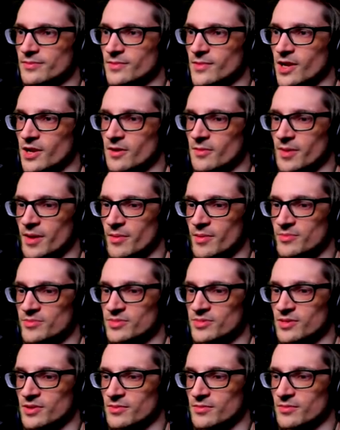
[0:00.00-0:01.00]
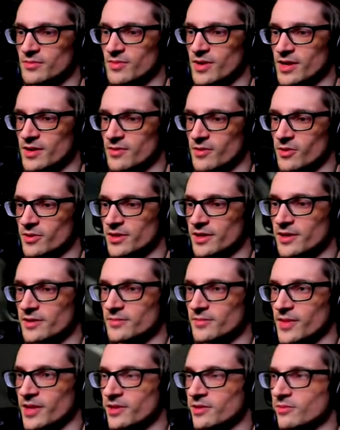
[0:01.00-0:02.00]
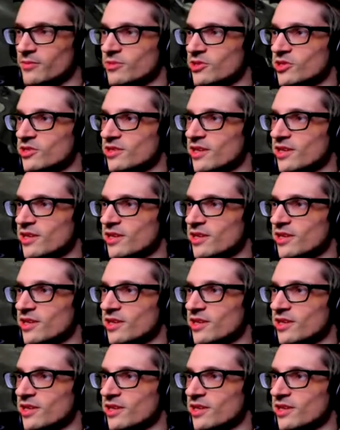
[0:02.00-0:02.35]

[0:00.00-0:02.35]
Oh, maybe I'm... Wait, hold on. just